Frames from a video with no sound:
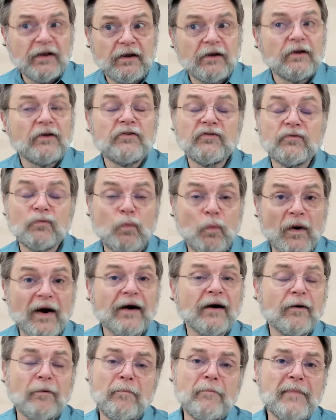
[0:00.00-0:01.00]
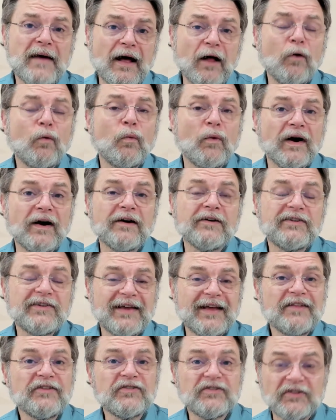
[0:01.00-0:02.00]
is where malware
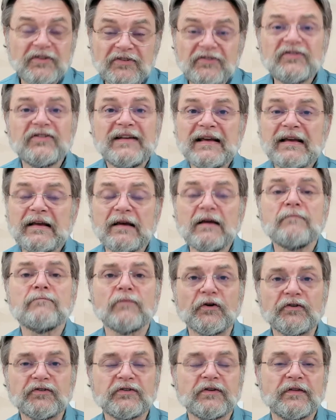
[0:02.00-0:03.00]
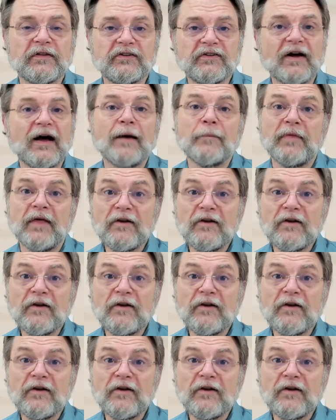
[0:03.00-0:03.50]
tends to sneak in most of the time.